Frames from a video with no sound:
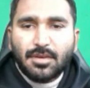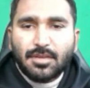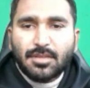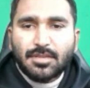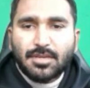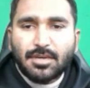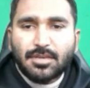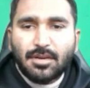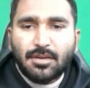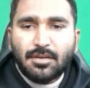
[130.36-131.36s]
this
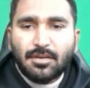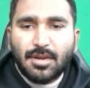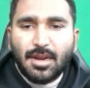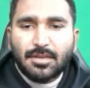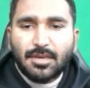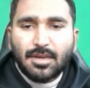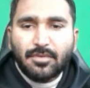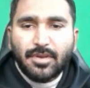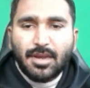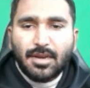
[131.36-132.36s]
title and then
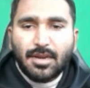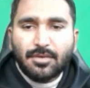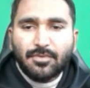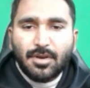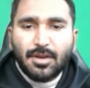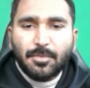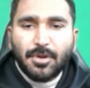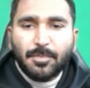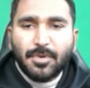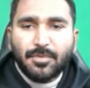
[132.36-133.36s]
I will highlight for a
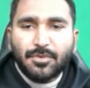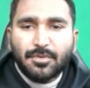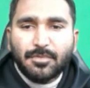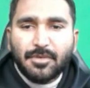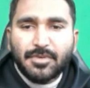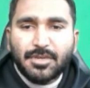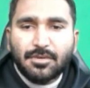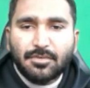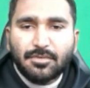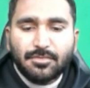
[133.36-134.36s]
proper view in my video.